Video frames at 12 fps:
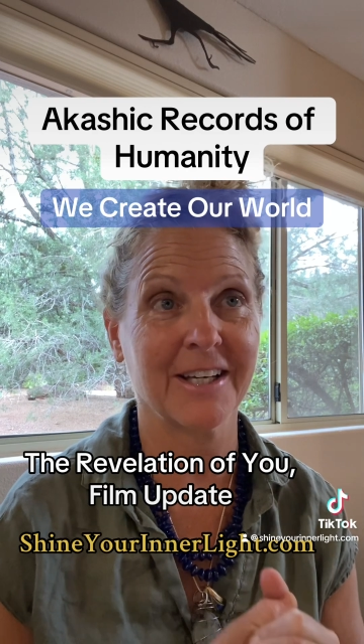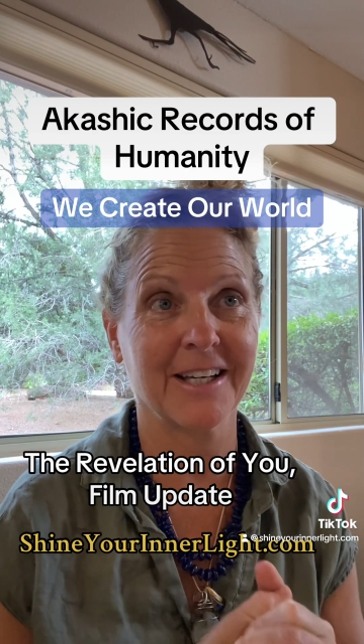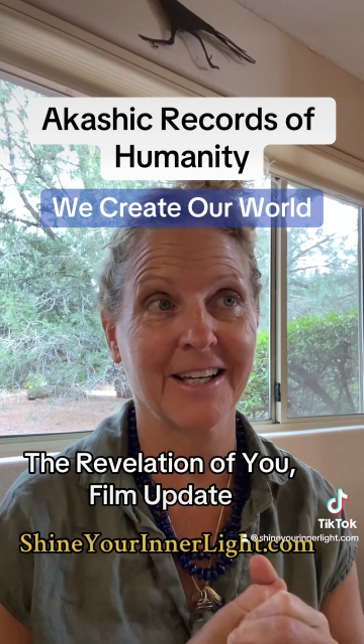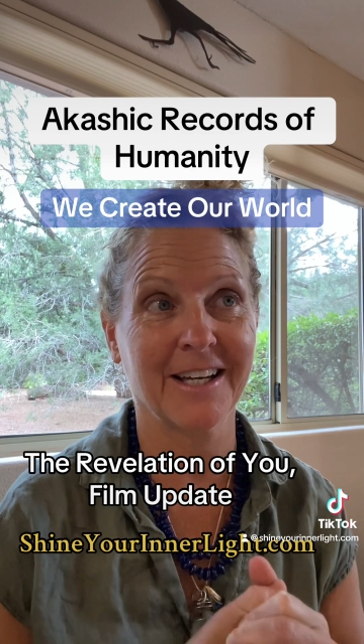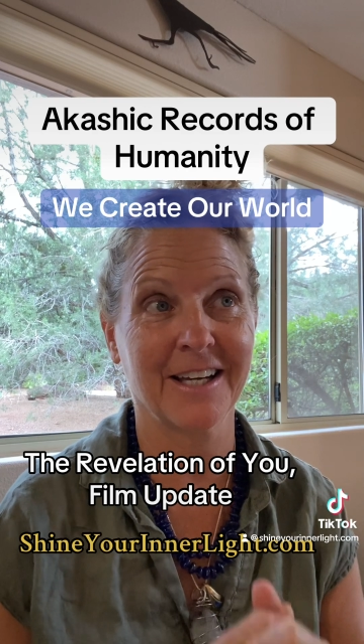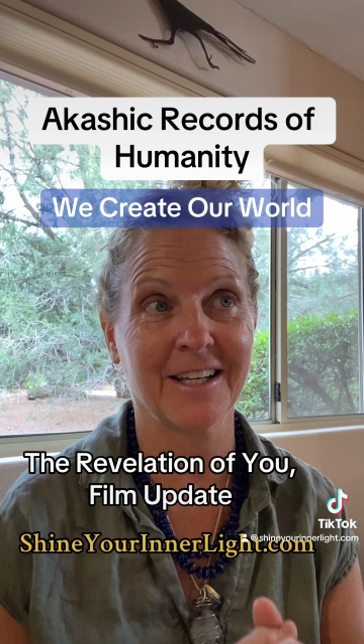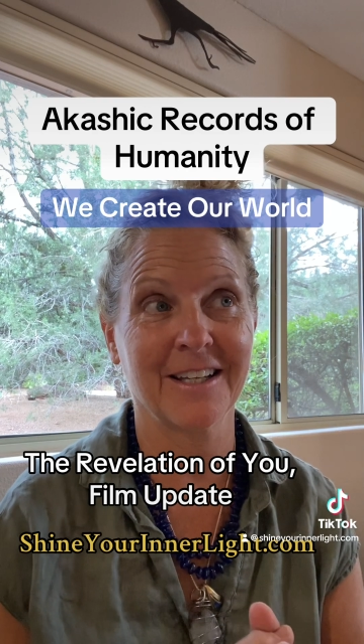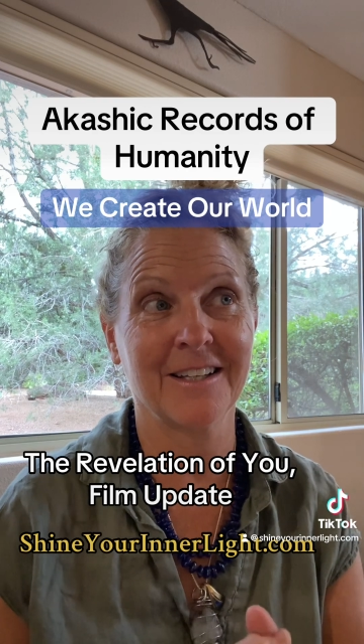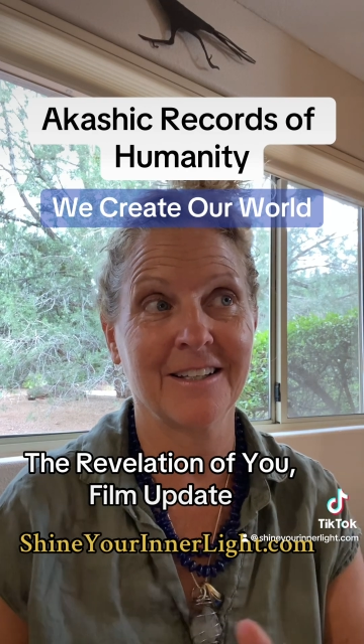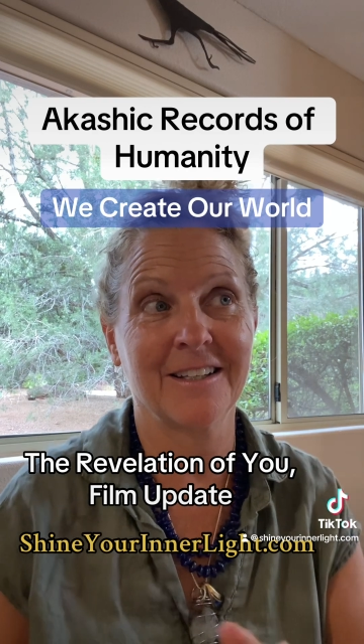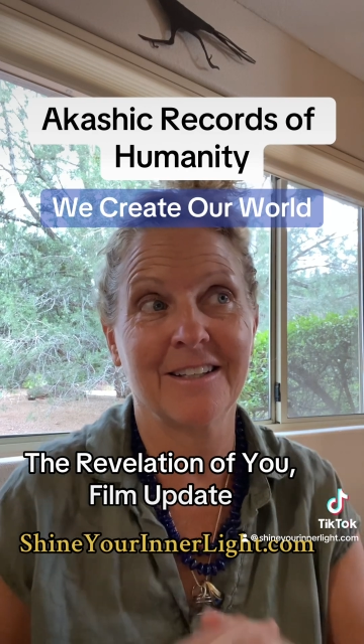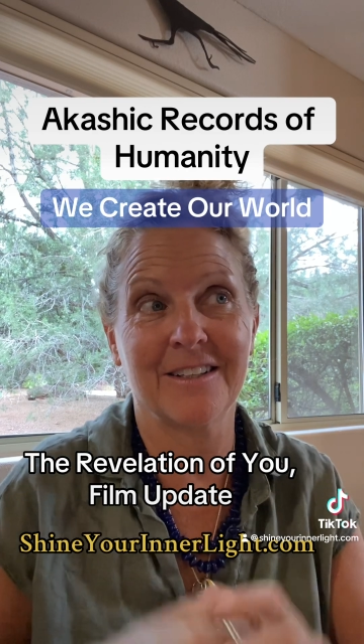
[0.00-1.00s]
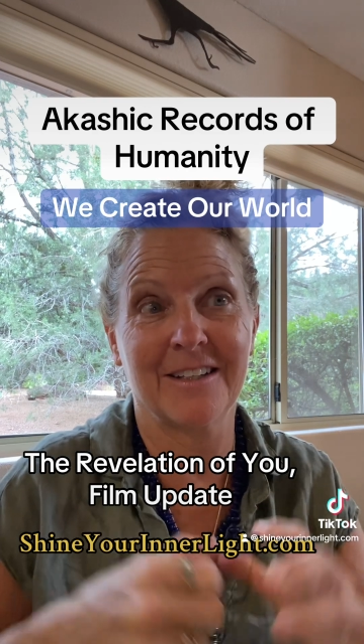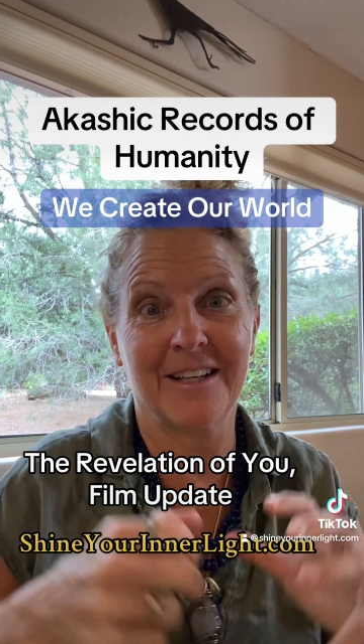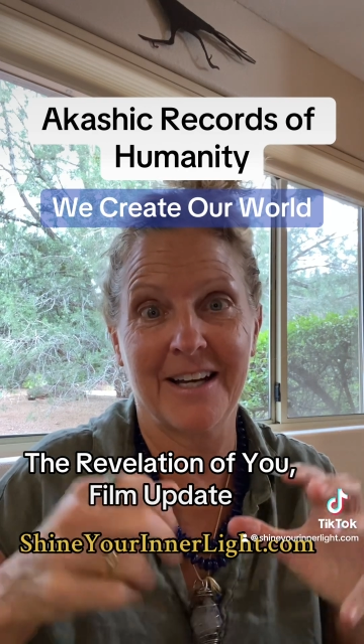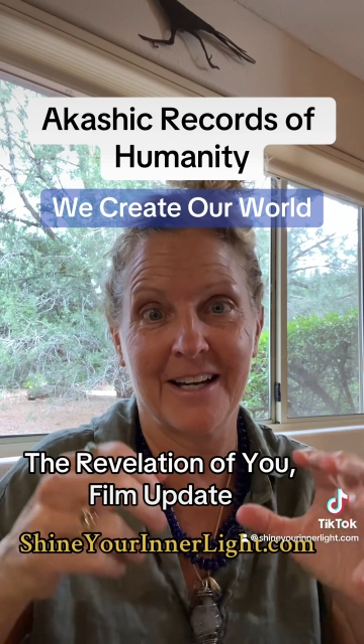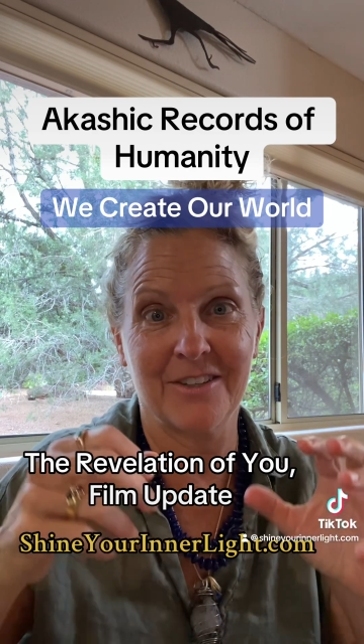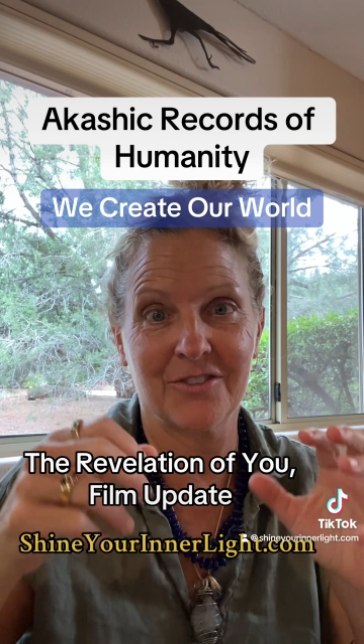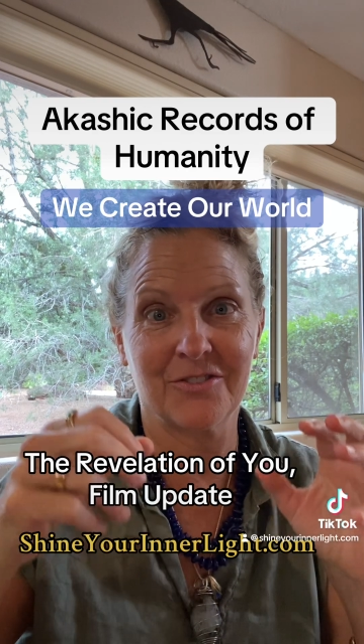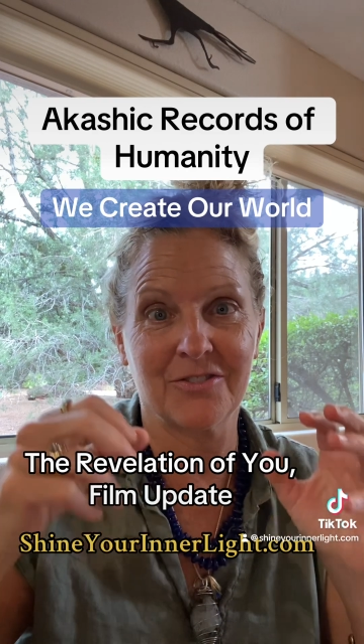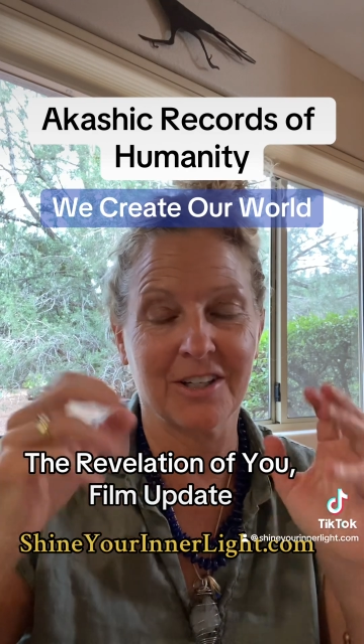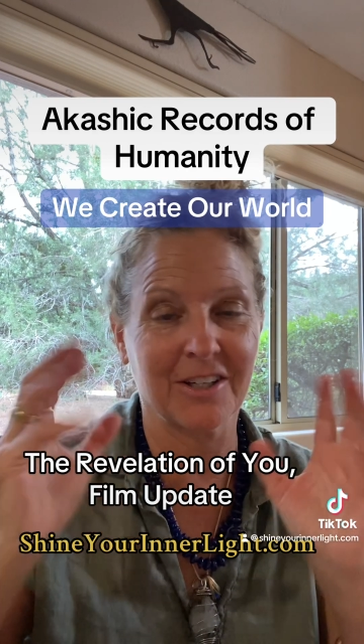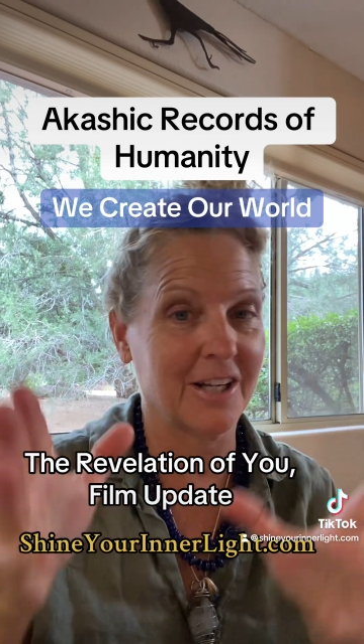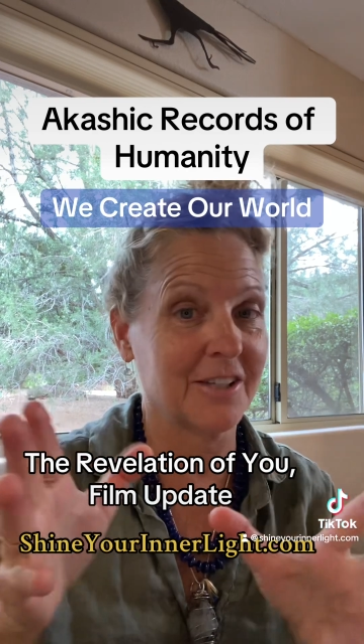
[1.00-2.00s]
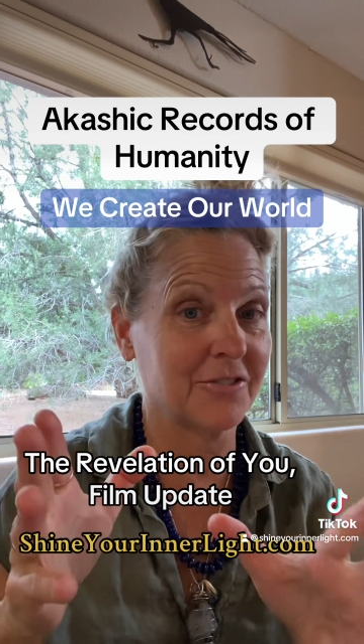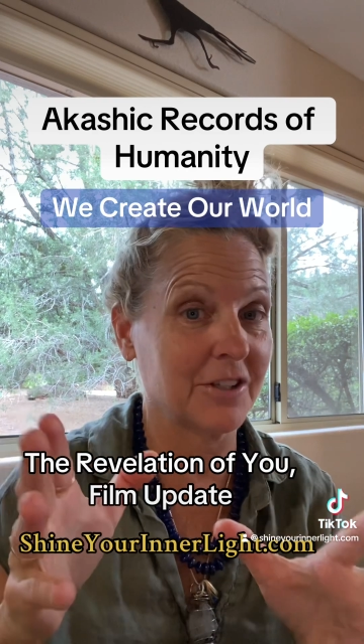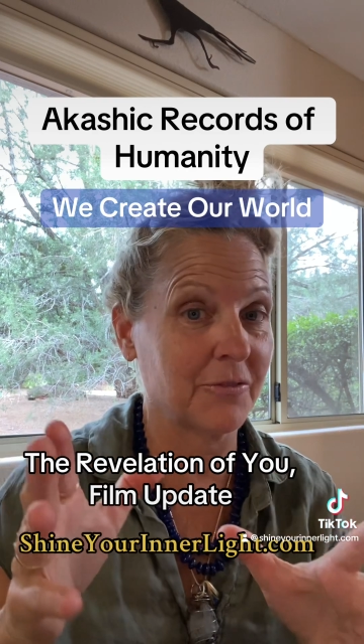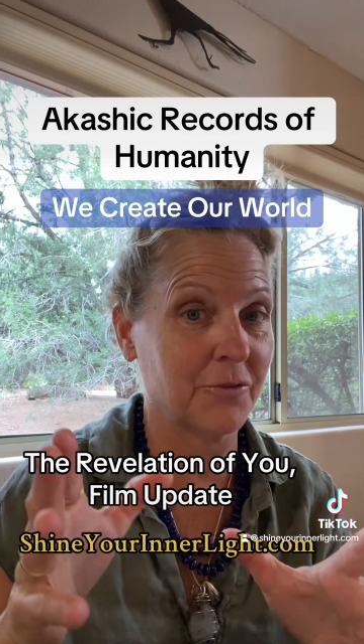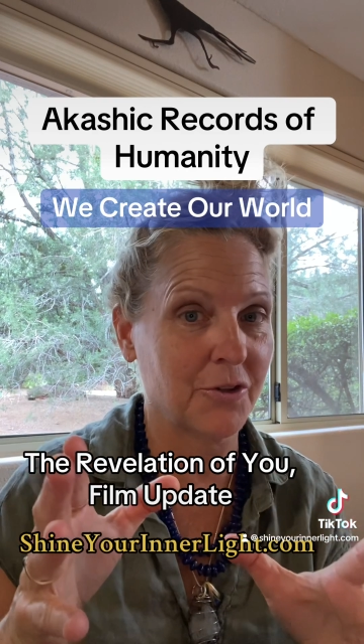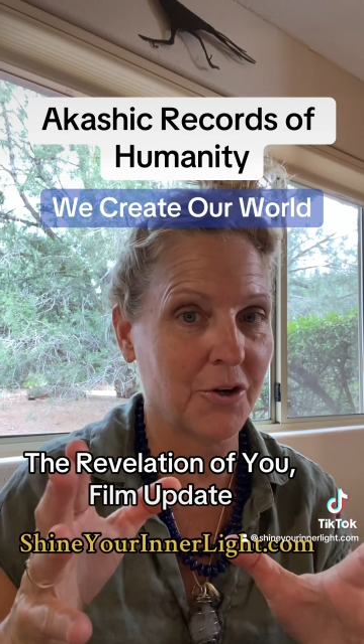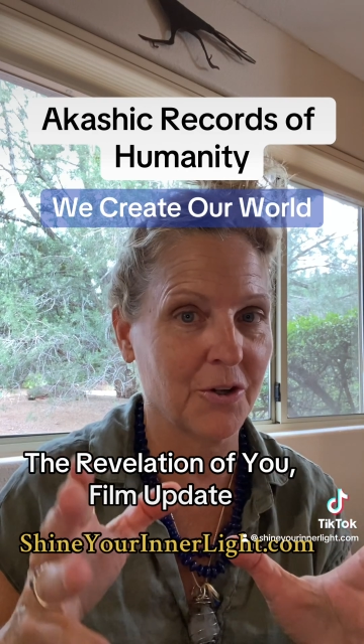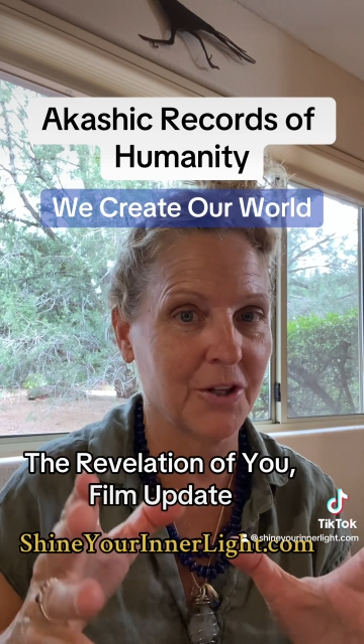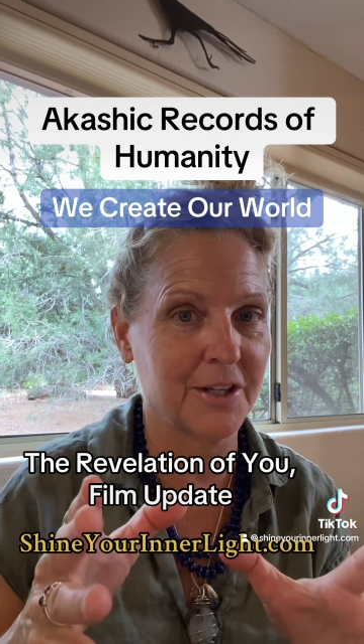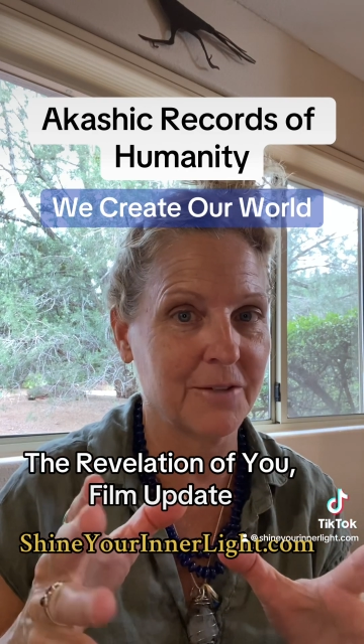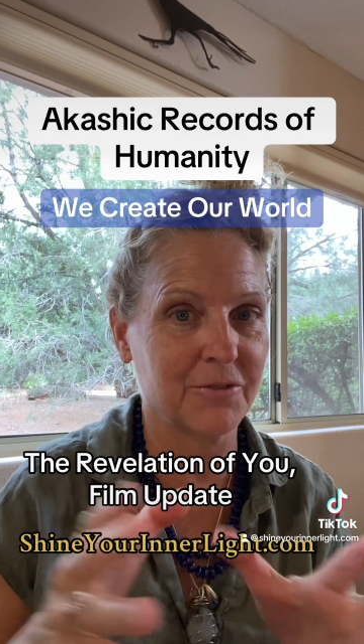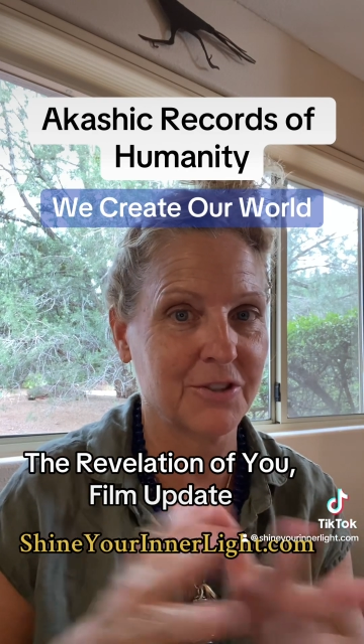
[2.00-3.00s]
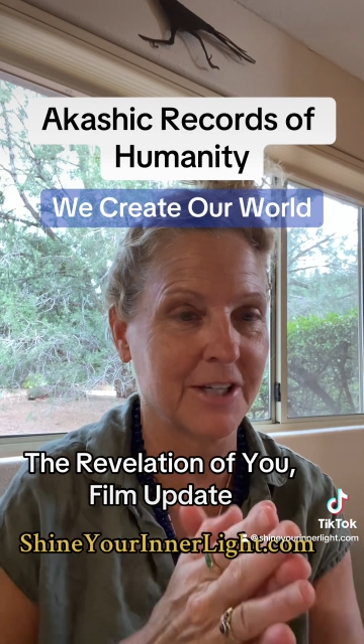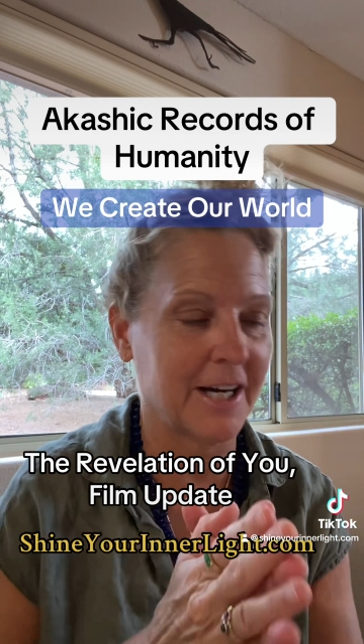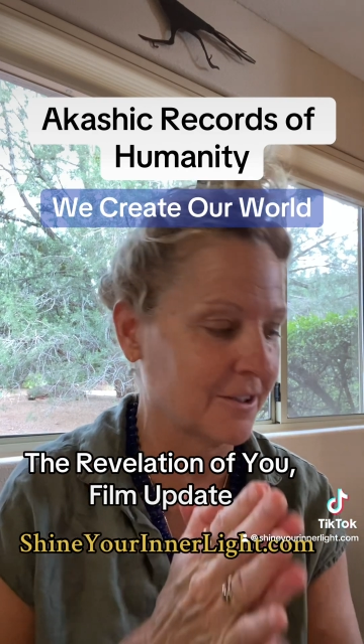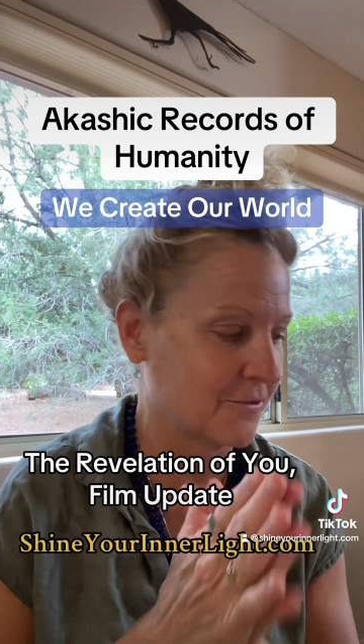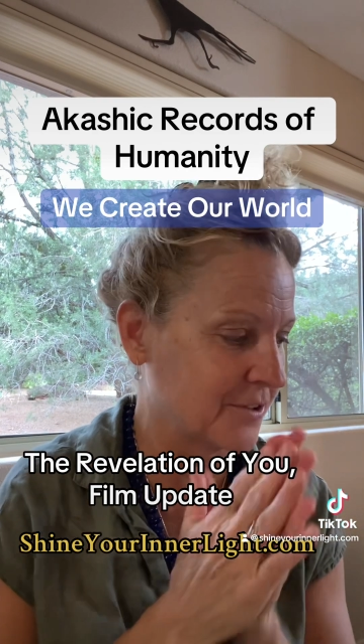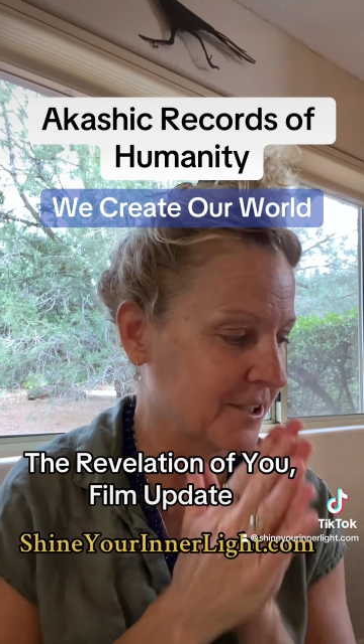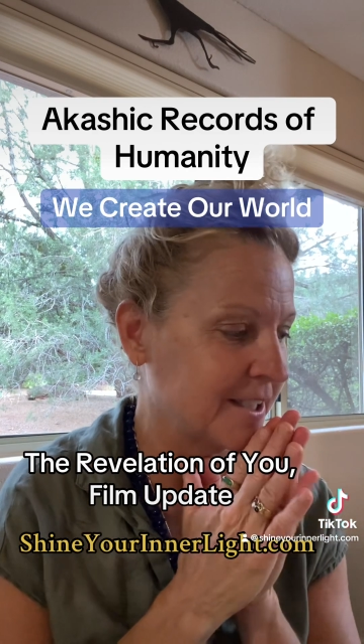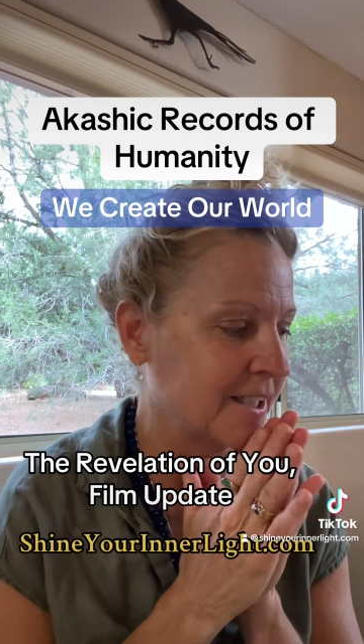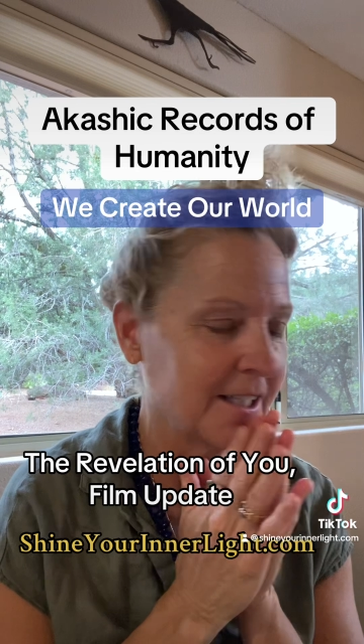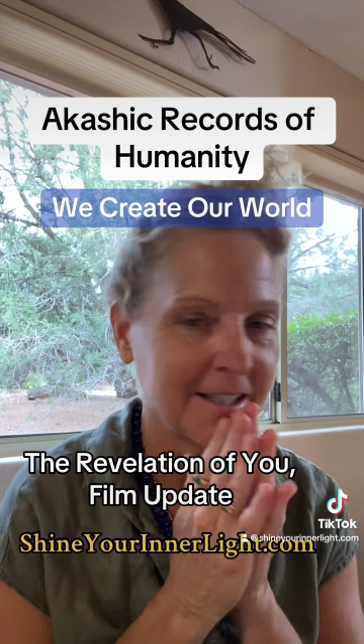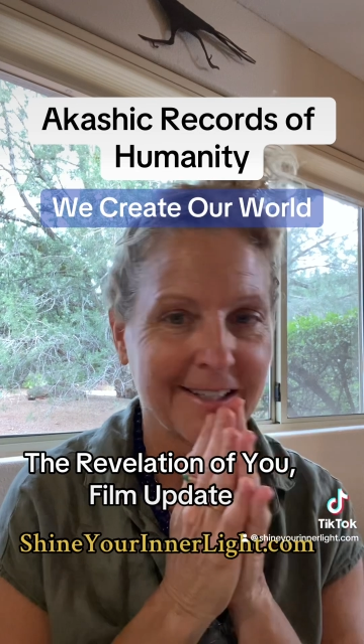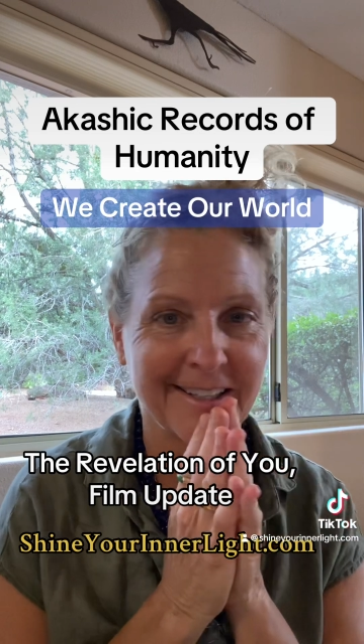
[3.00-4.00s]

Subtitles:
and he has done a lot of stuff with Kirlian photography.